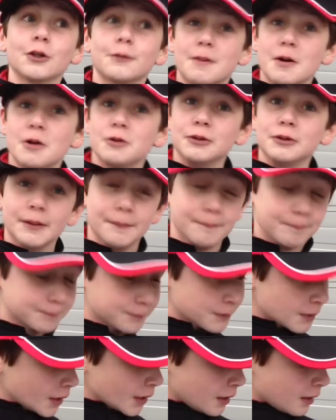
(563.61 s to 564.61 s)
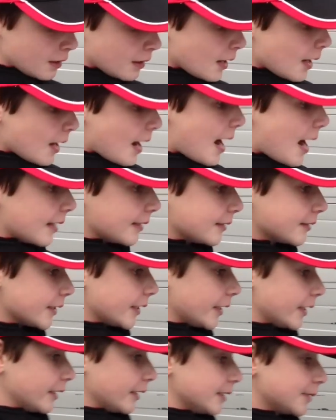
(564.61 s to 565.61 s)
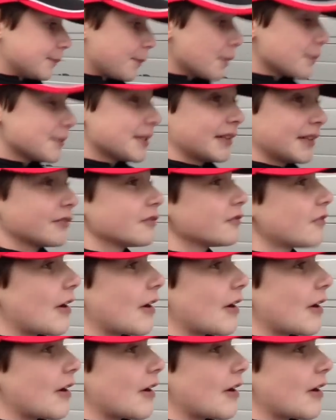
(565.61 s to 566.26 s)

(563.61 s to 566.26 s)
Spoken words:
the podium. And he's put himself in a